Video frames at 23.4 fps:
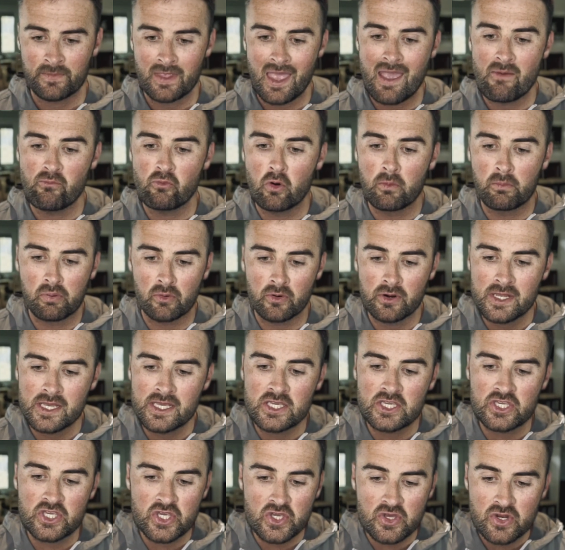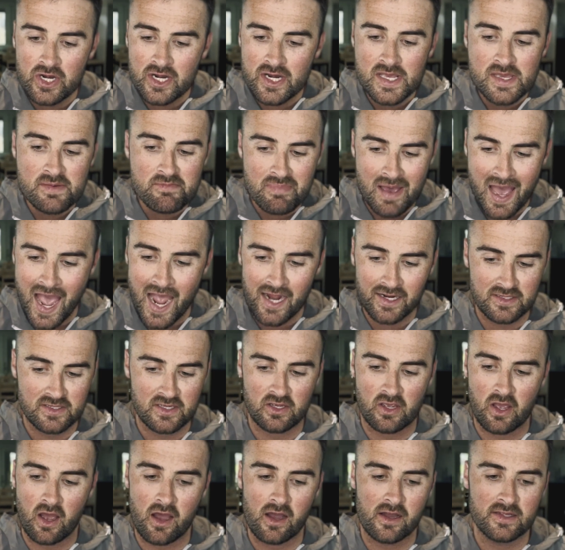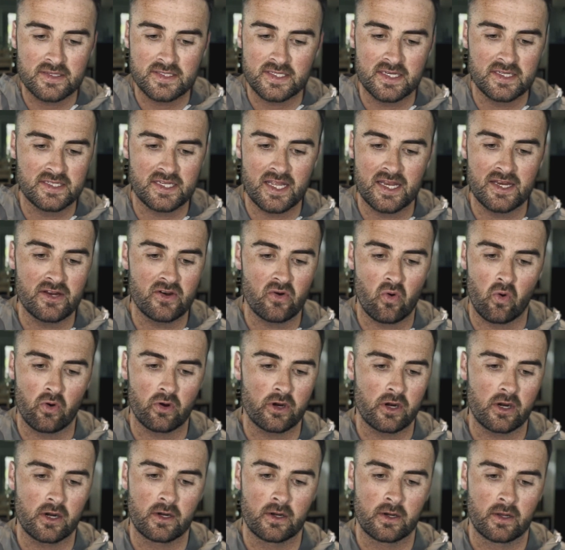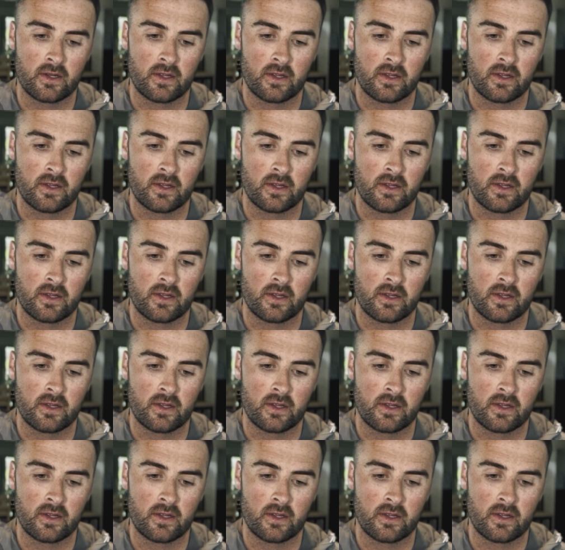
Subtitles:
and will bring unity back to God's intended order.